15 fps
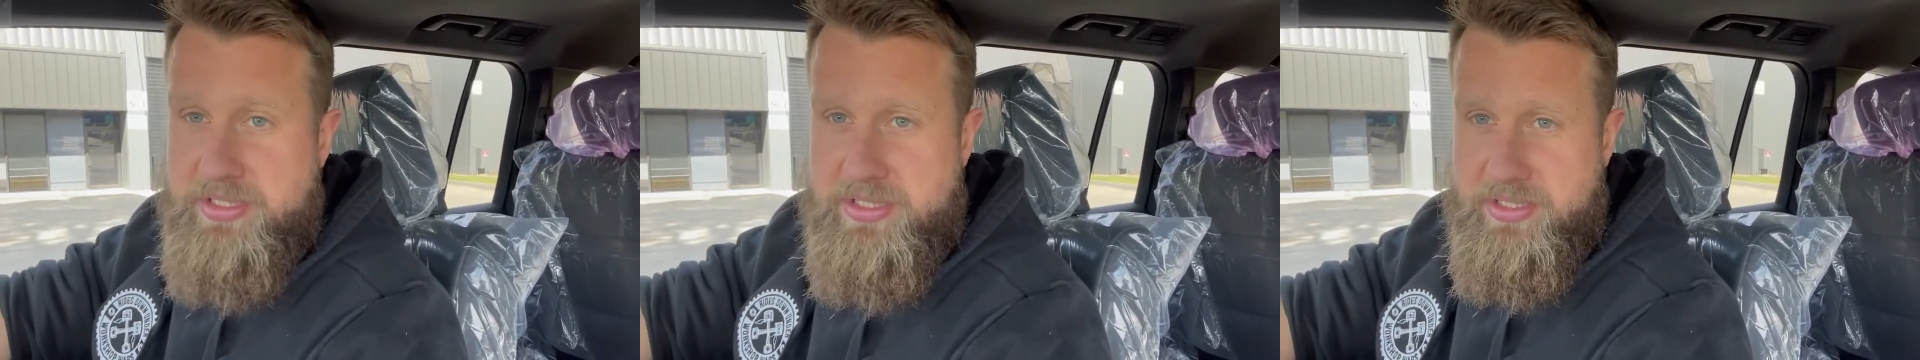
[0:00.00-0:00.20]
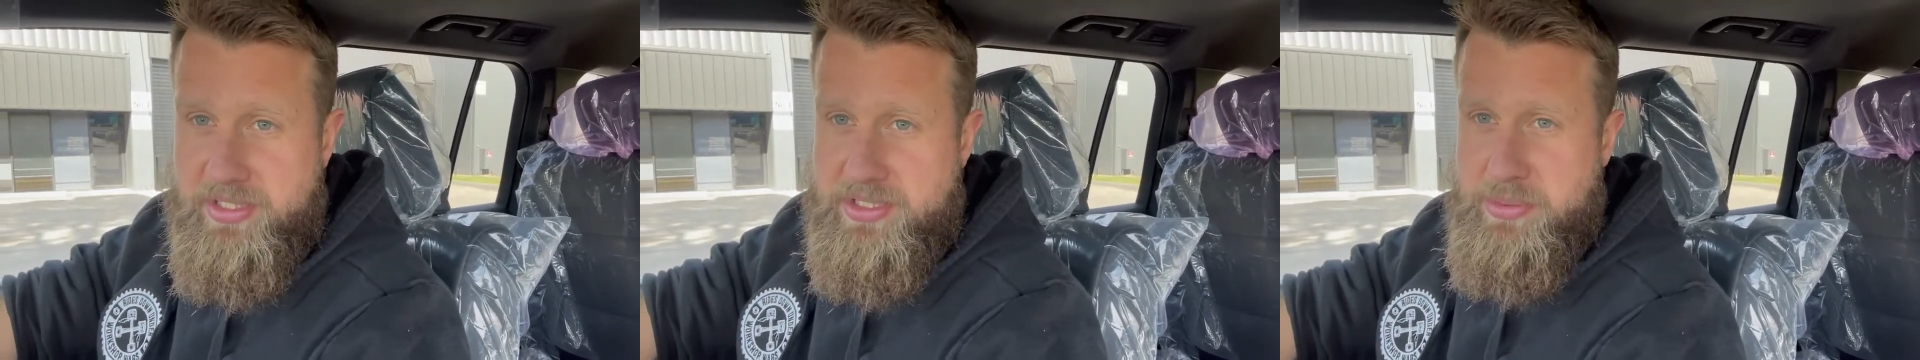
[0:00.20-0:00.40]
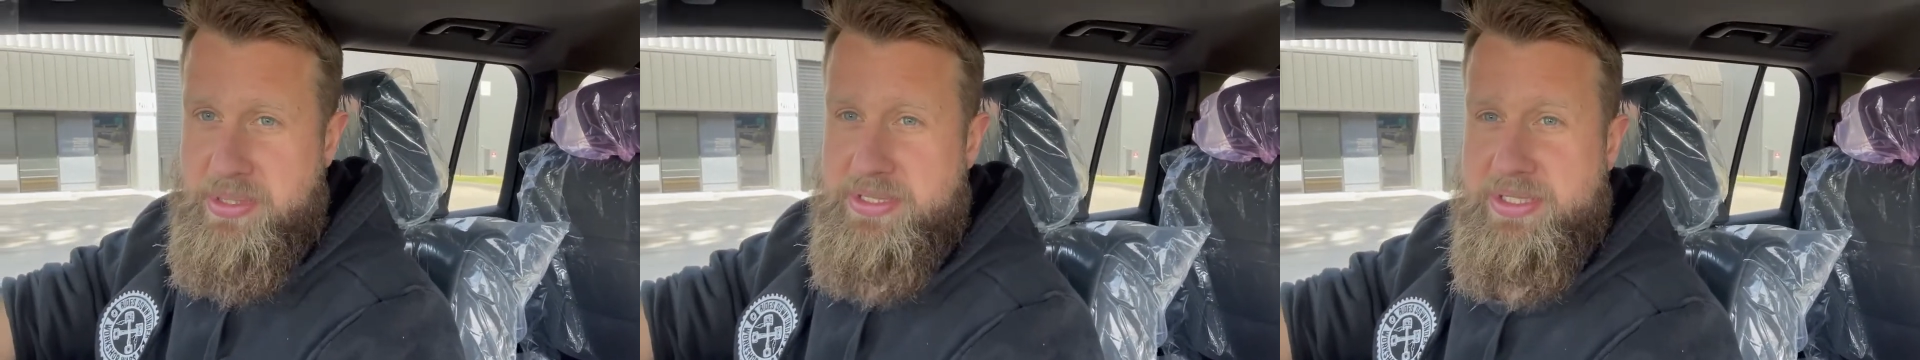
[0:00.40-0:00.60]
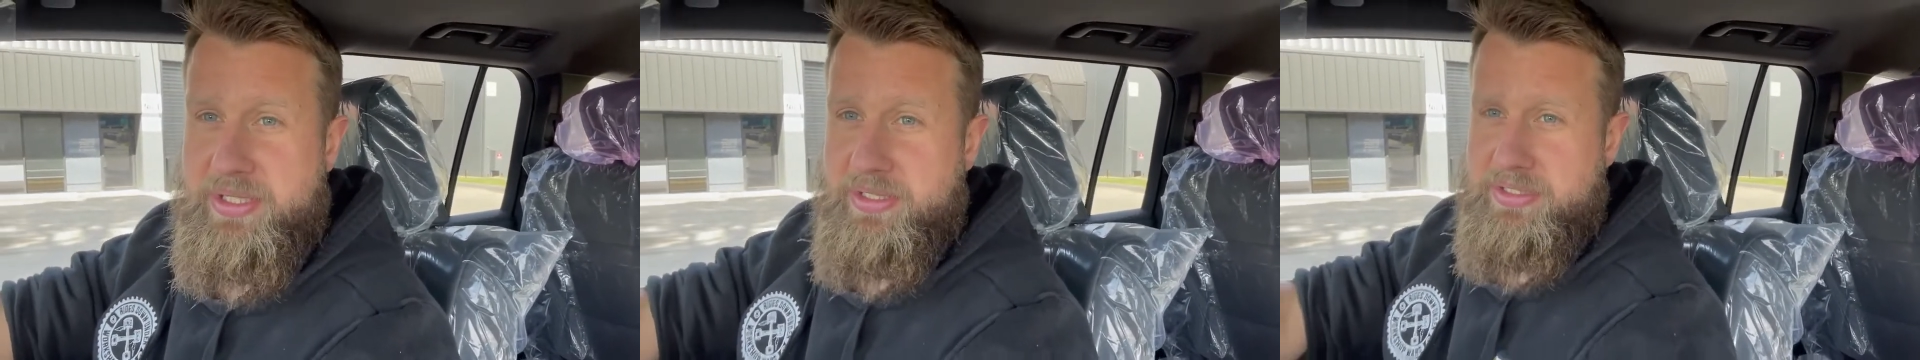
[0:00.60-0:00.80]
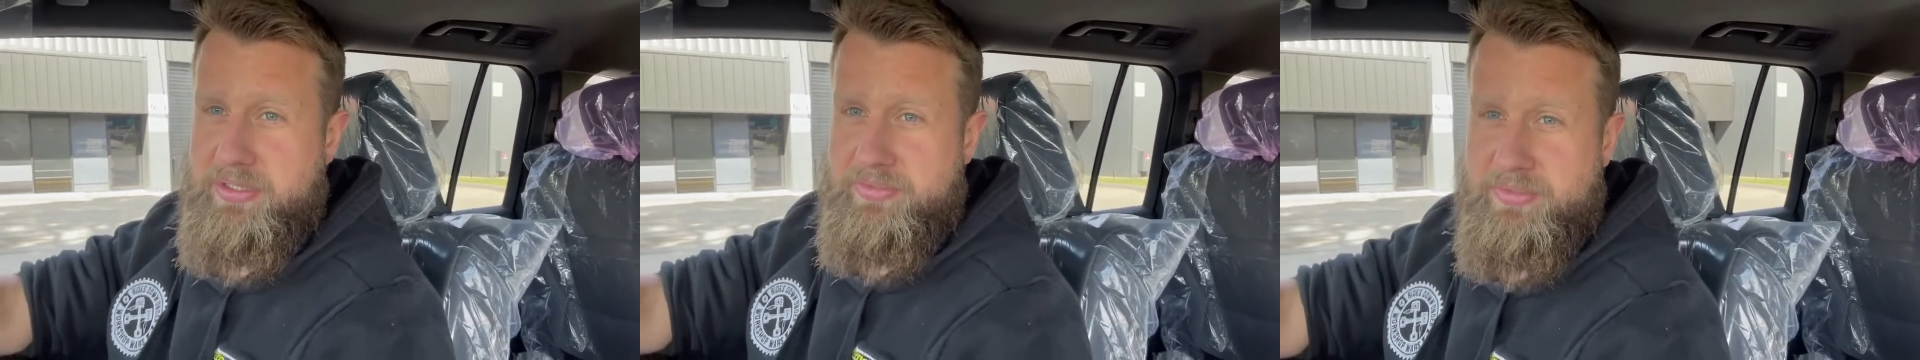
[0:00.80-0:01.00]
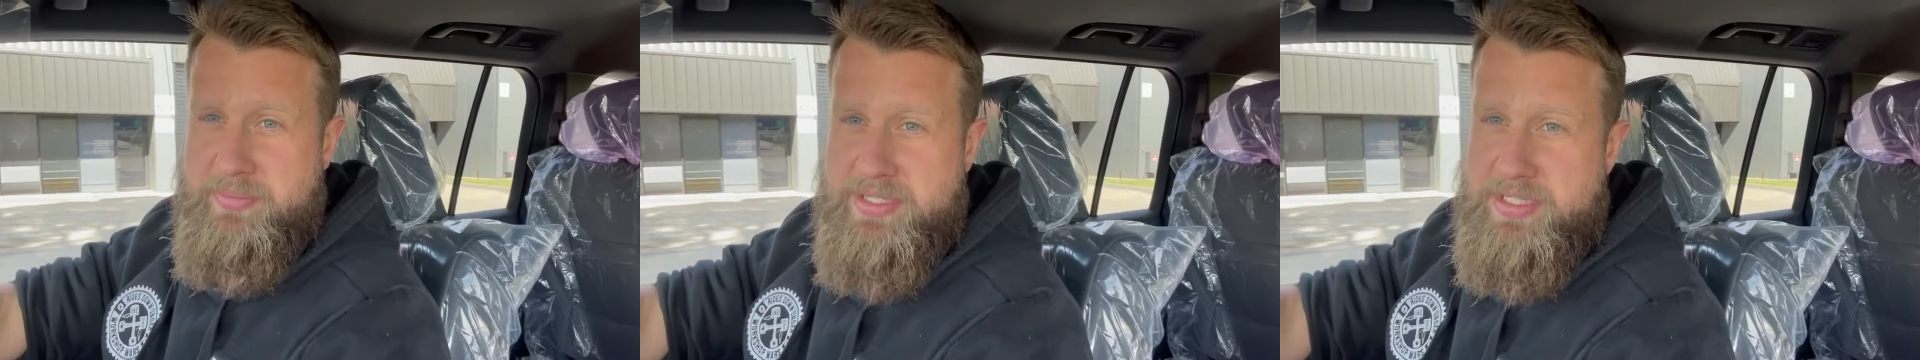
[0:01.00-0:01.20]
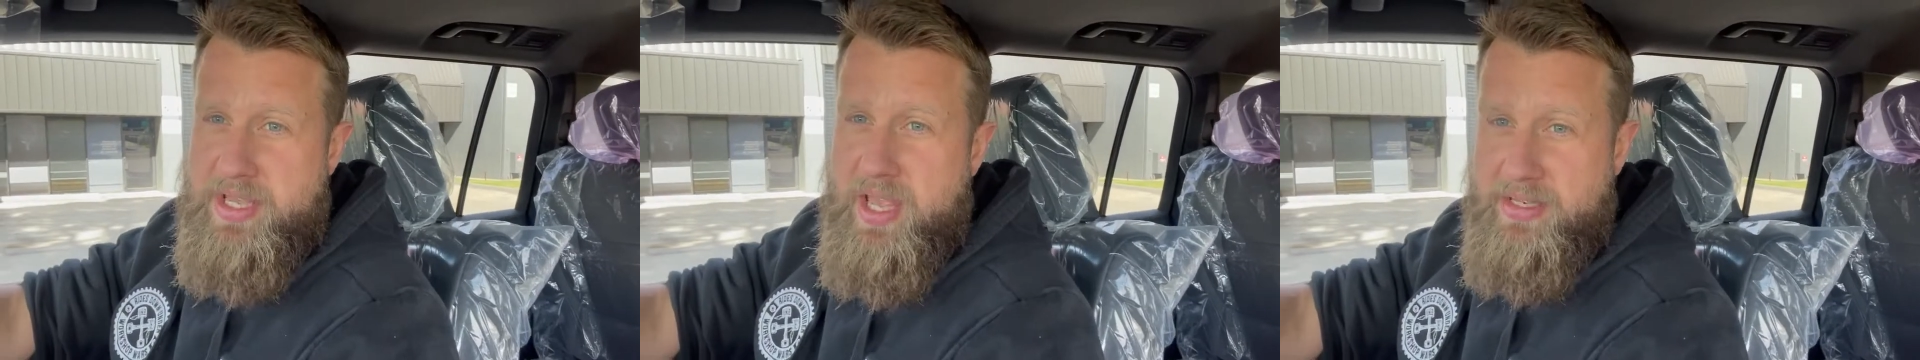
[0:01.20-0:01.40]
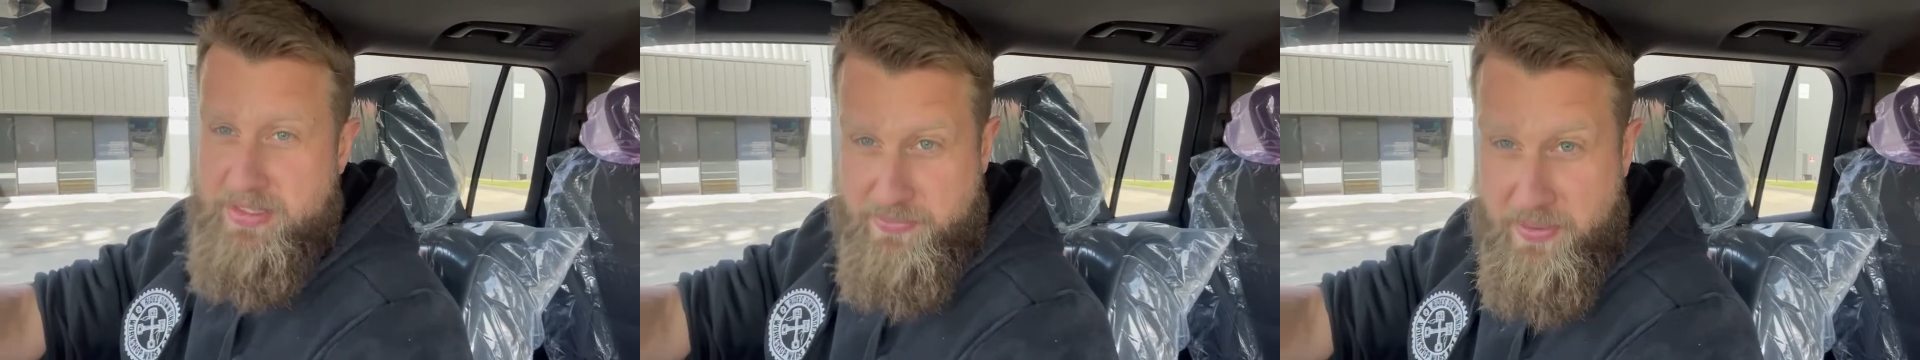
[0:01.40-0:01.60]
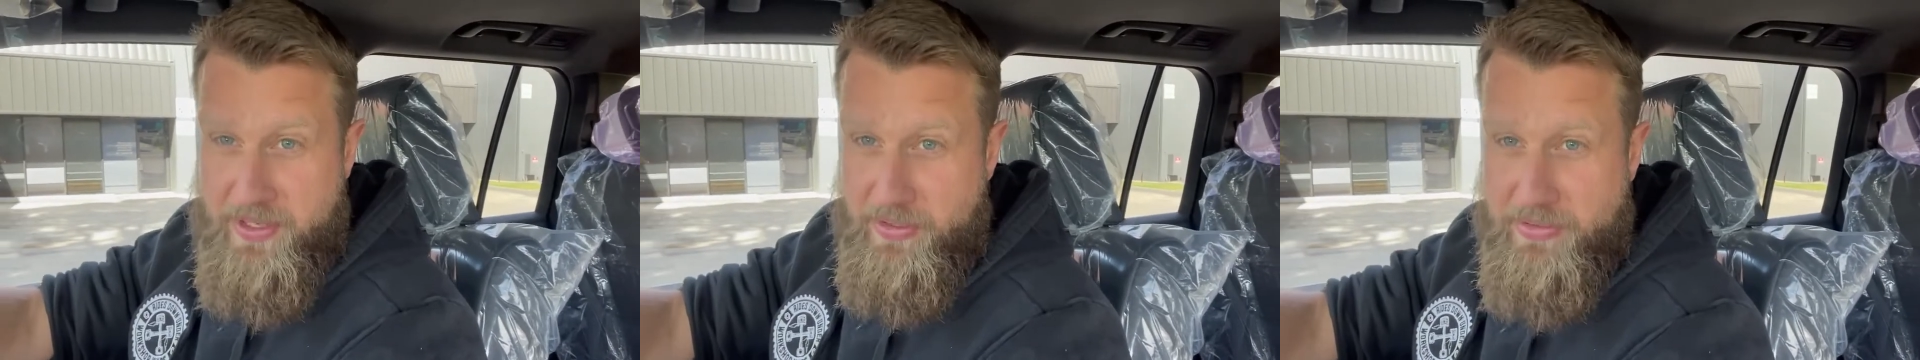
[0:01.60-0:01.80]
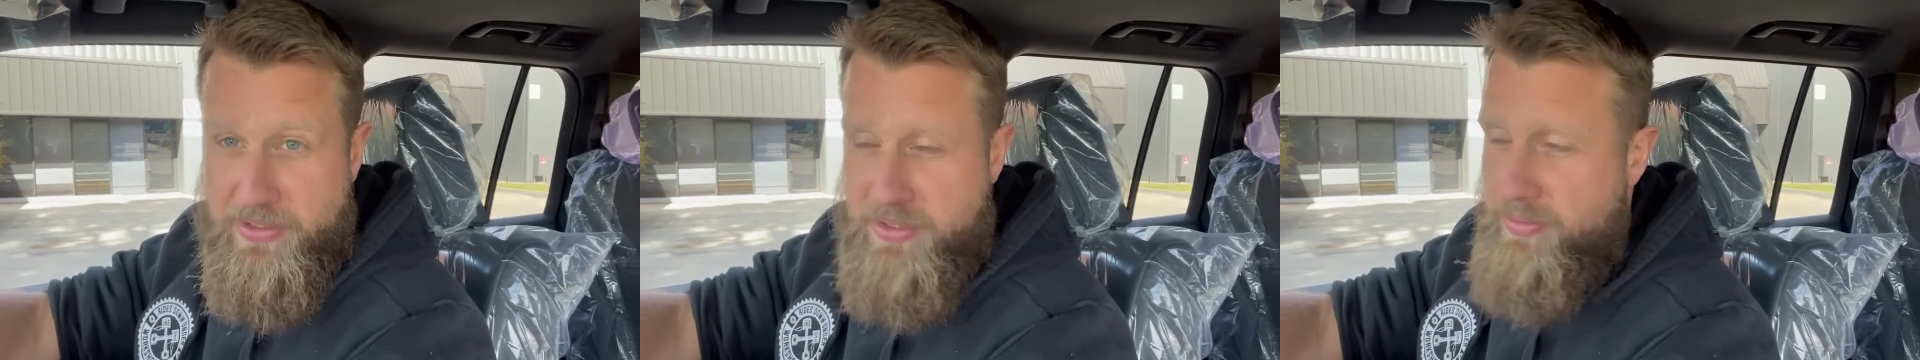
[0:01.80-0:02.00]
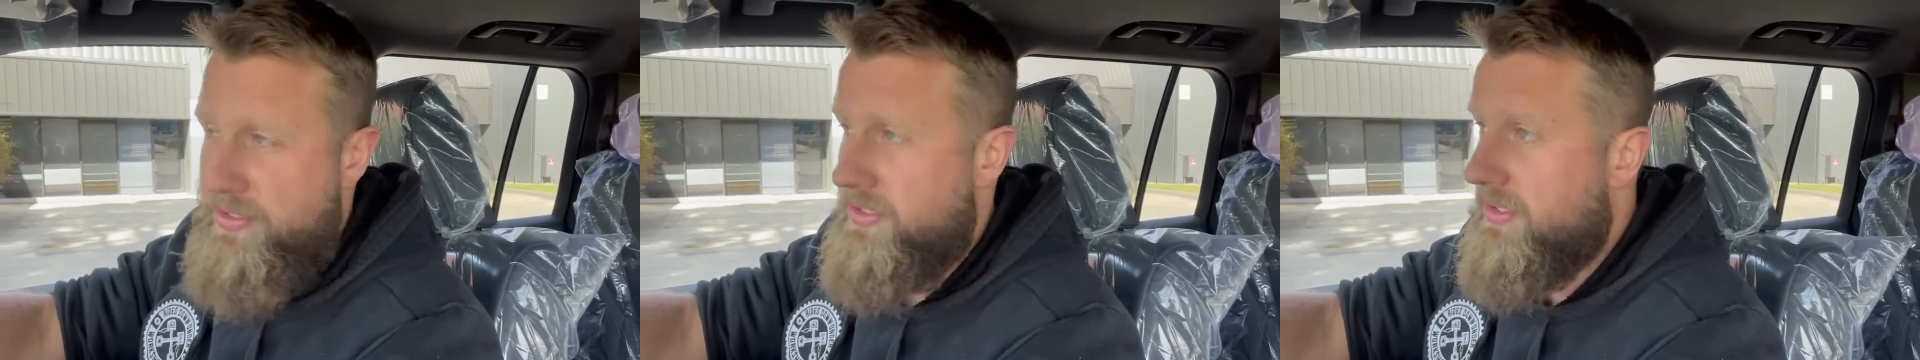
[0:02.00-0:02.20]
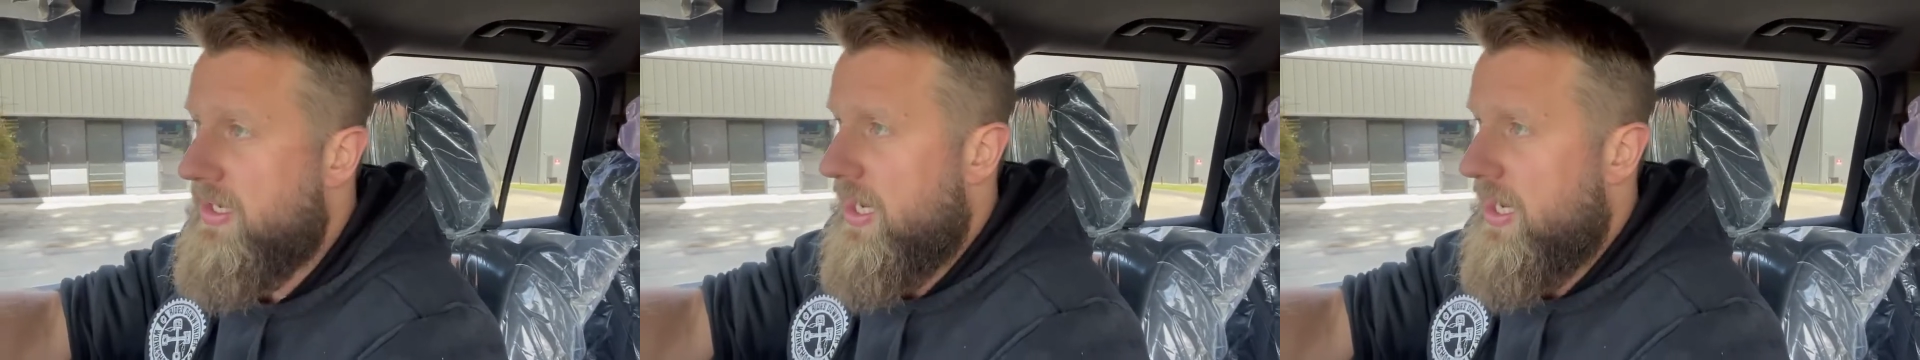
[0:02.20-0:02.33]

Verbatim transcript: and that's what I said I'd do from the start is be honest with you.